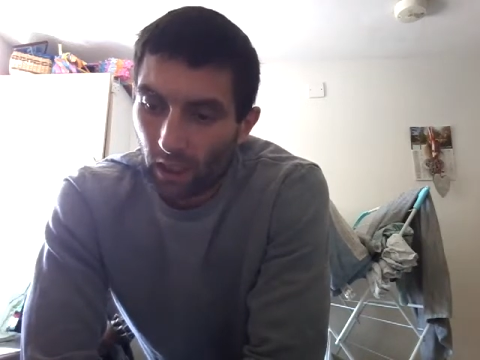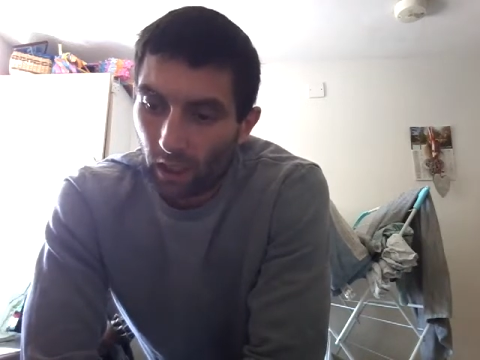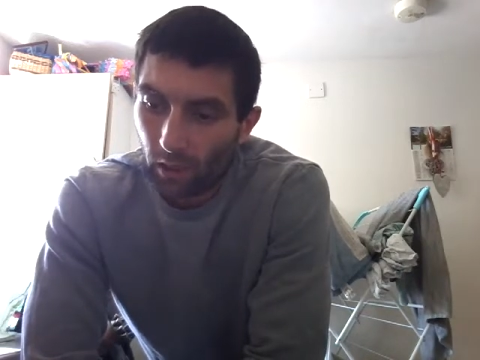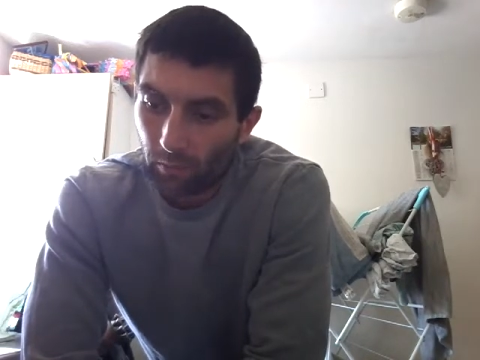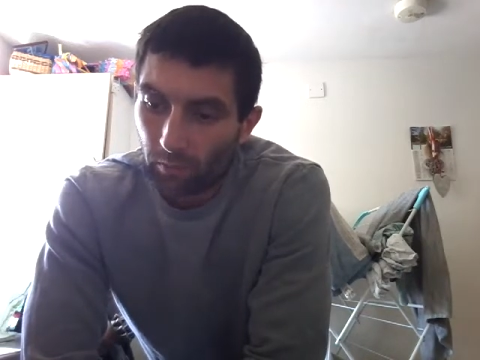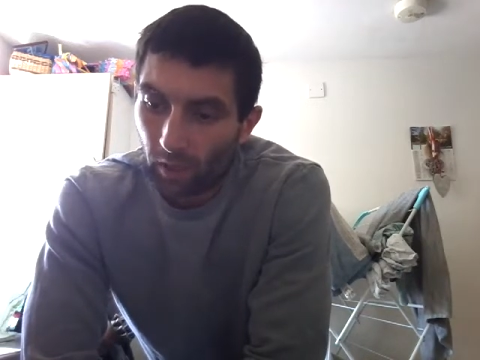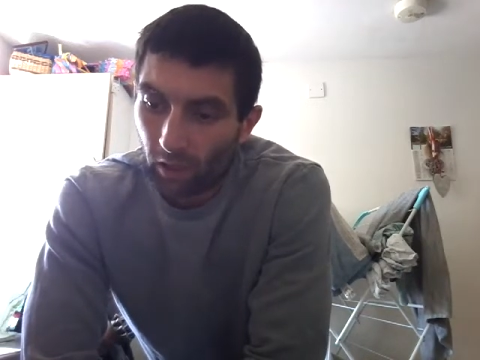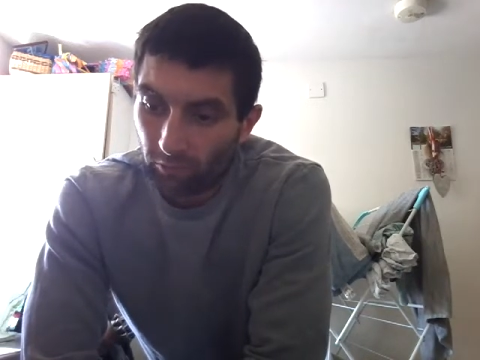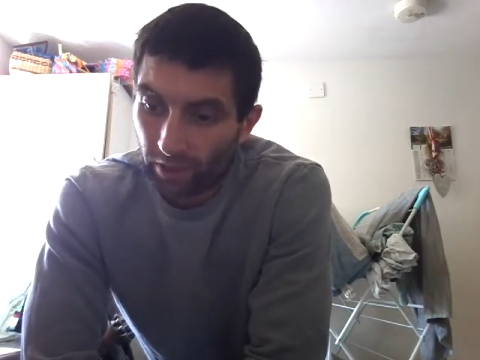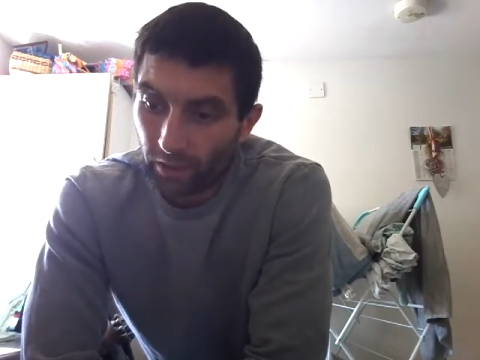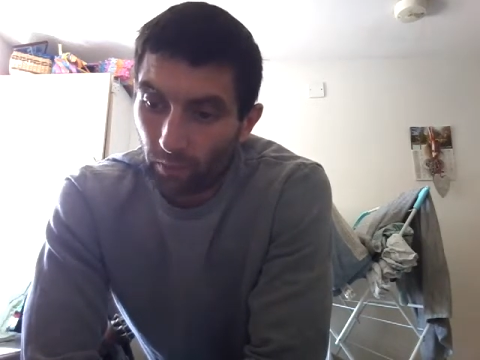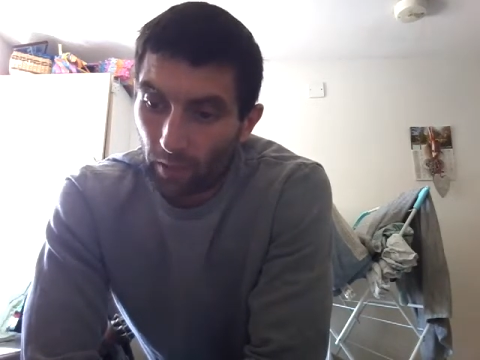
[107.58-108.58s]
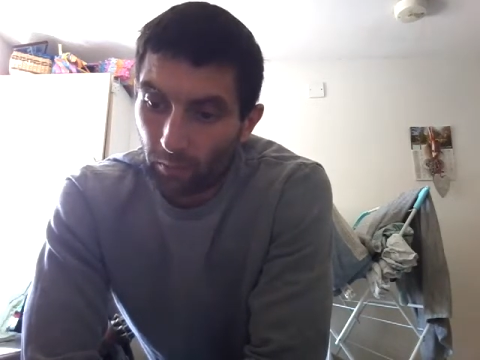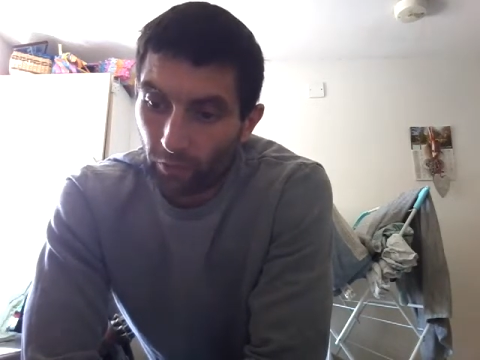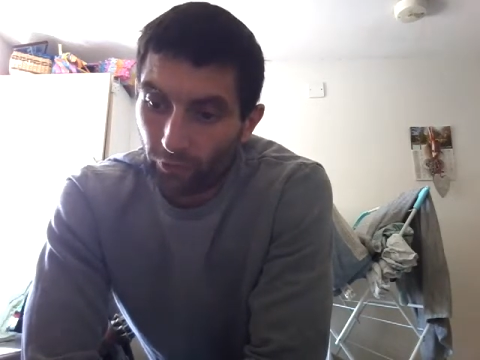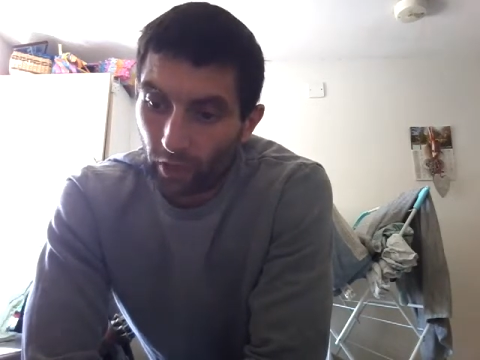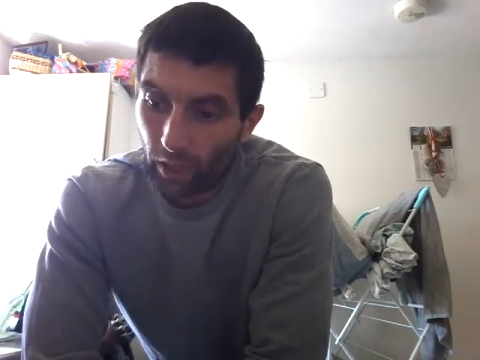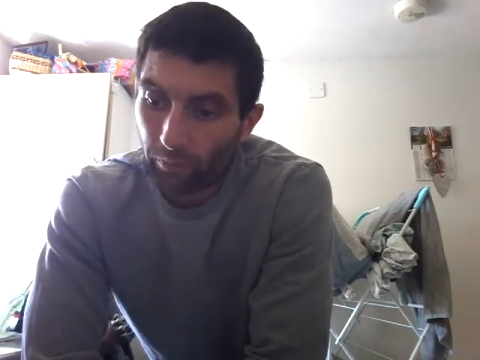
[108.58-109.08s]
I'll read it one more
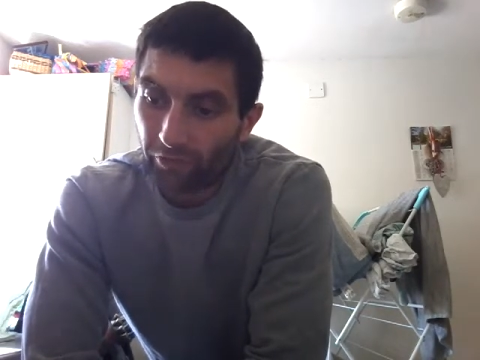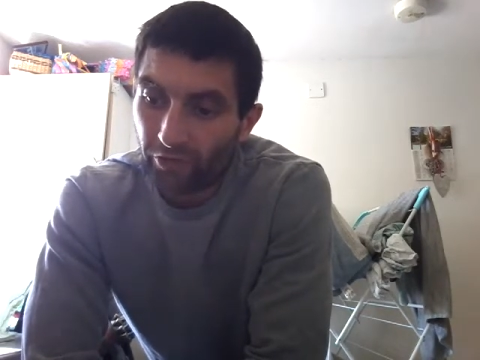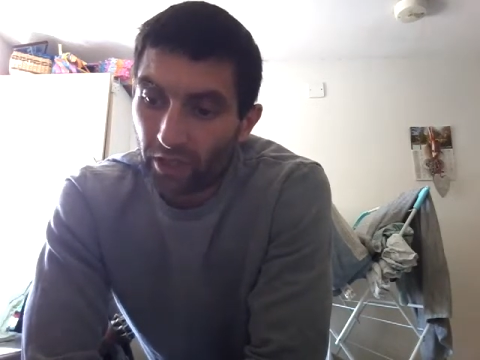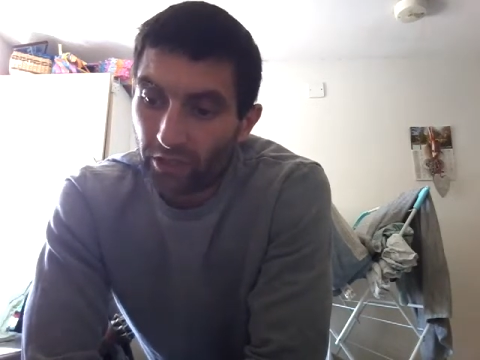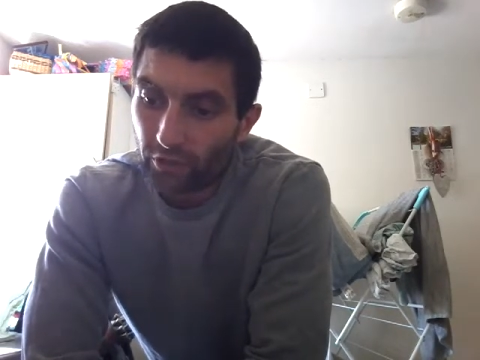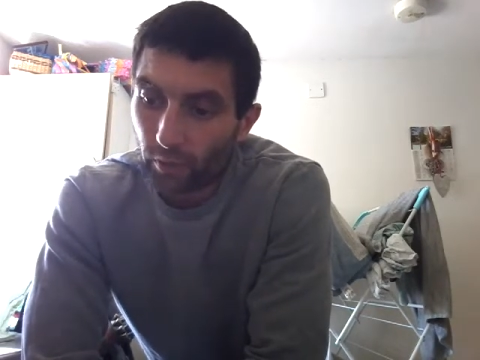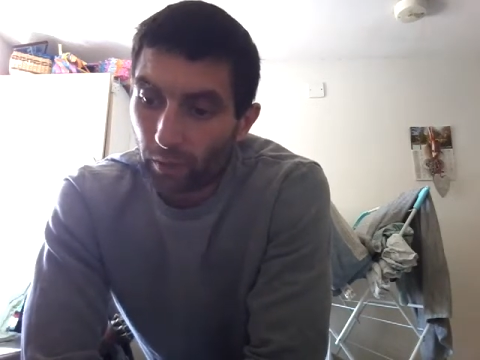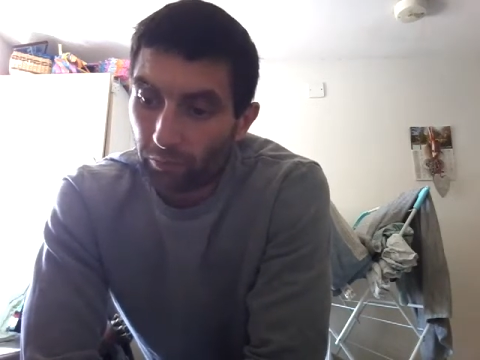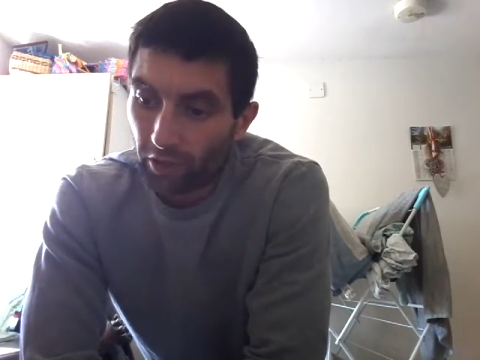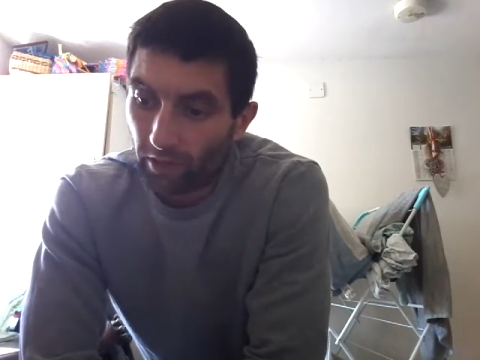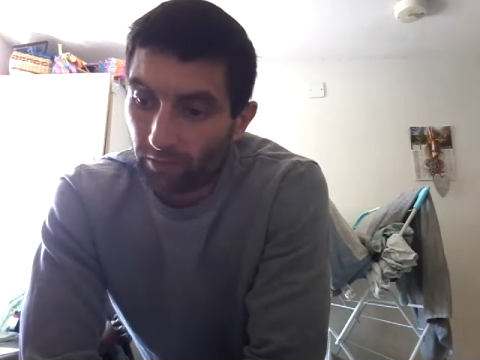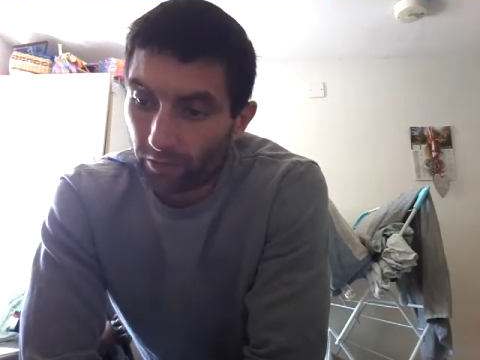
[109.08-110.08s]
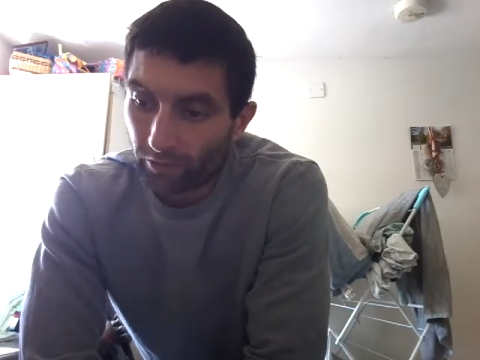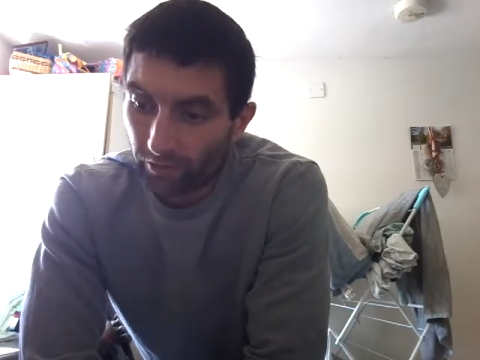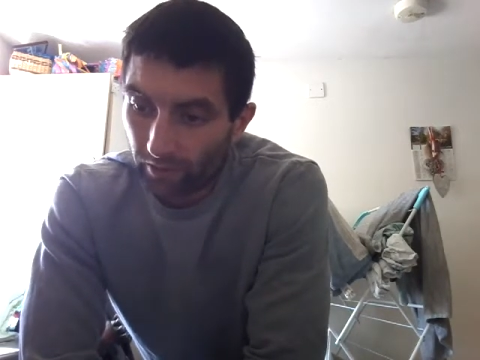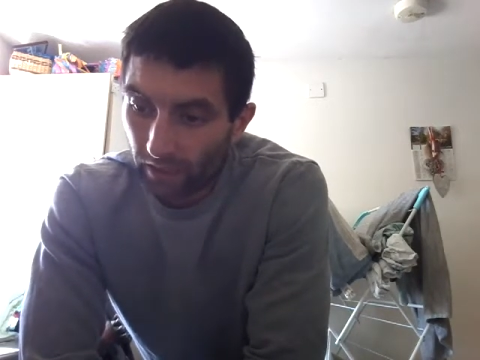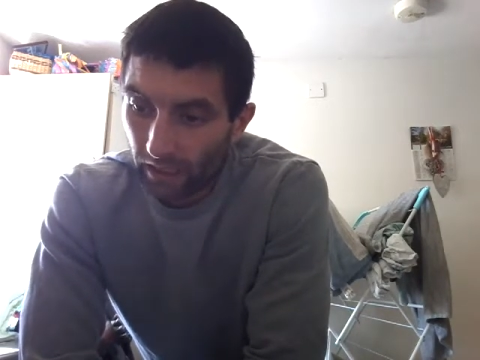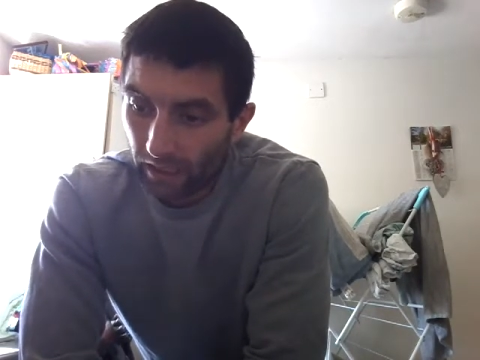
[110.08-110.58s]
time. "See to it, brothers,